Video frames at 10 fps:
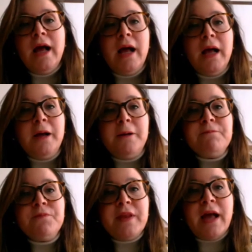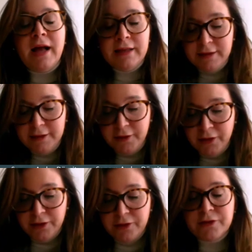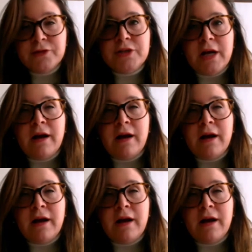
And third,